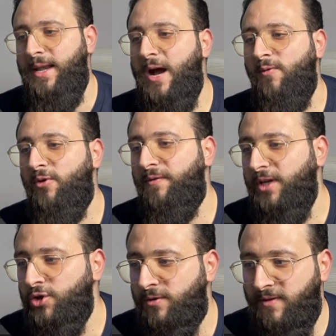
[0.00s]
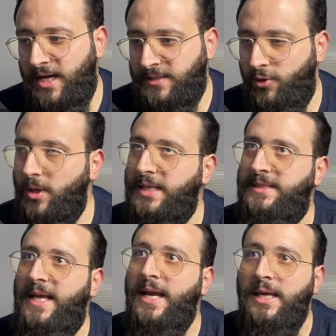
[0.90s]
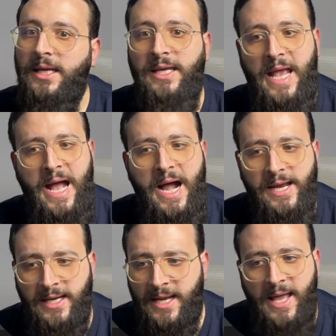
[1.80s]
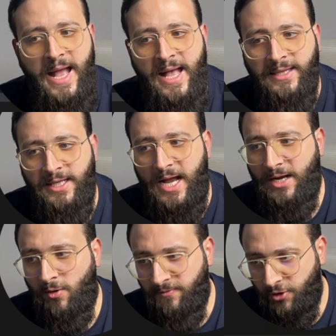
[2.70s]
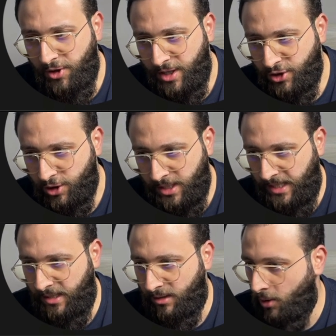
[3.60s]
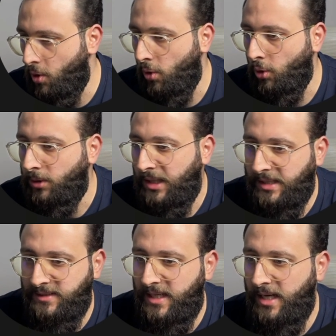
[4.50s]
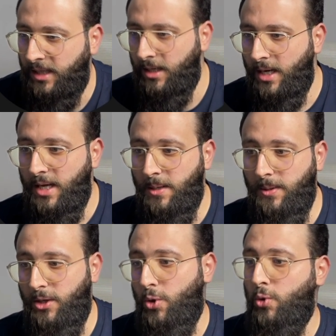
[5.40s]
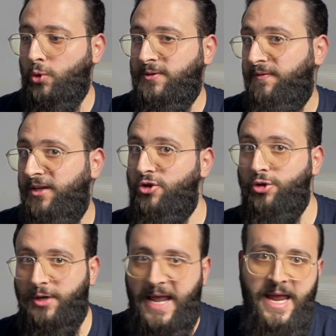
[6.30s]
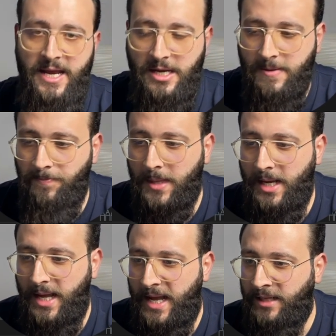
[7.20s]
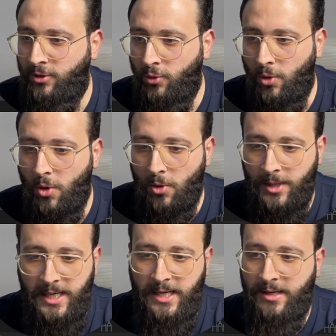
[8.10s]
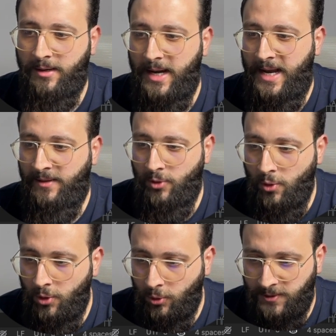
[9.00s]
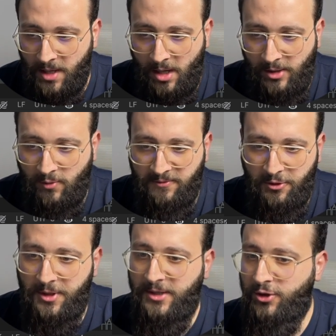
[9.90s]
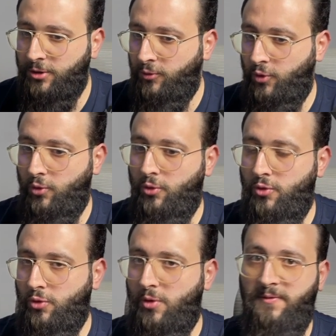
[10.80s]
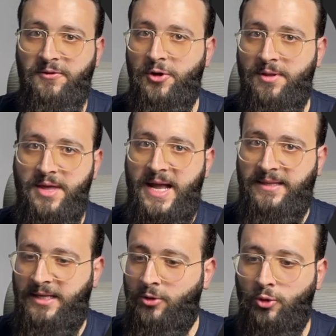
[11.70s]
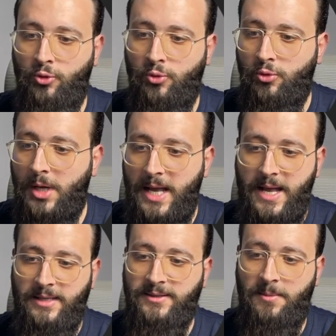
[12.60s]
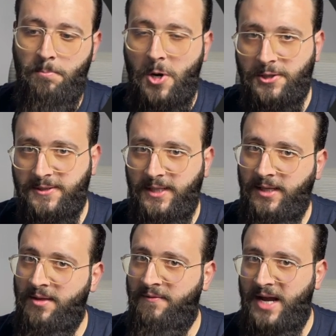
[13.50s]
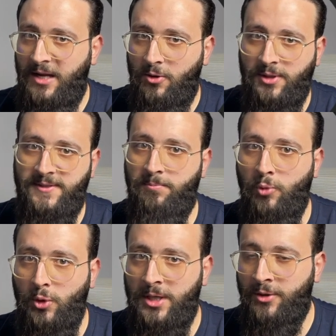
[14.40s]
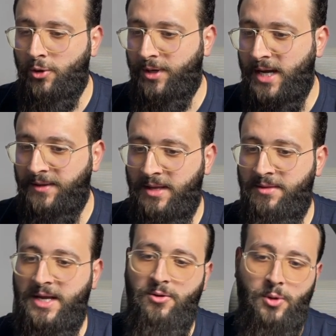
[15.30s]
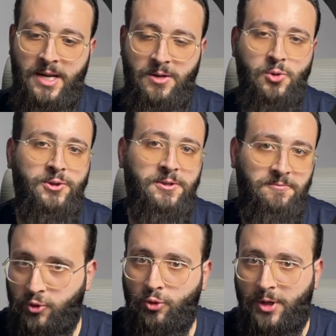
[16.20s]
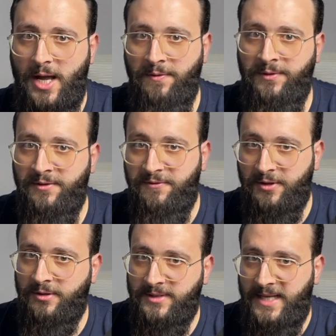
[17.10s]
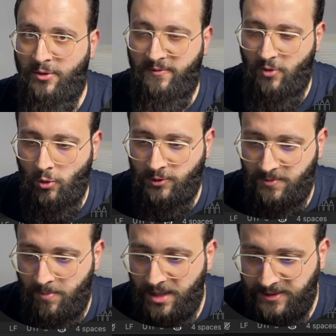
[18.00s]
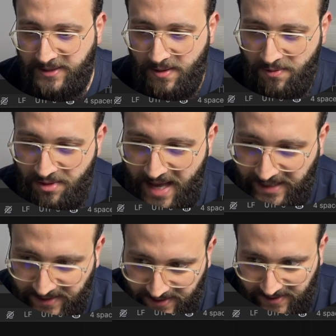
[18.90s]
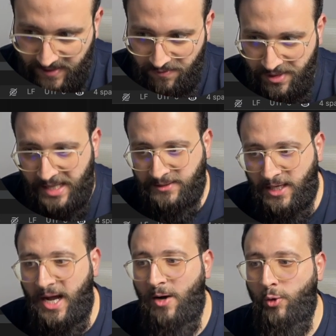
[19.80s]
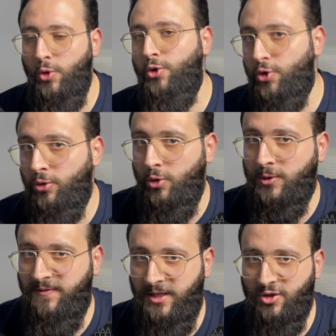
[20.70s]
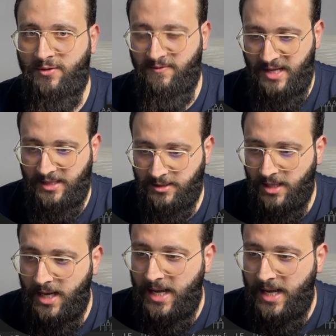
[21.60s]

Now for feature flags, you can say, yeah, I can add a configuration here called, let's say, use feature A and you go here and you use the I configuration to configure that and you do some parsing, the value, it's boolean or not, and then you can use it to run different set of codes. But that's not how you should use feature flags.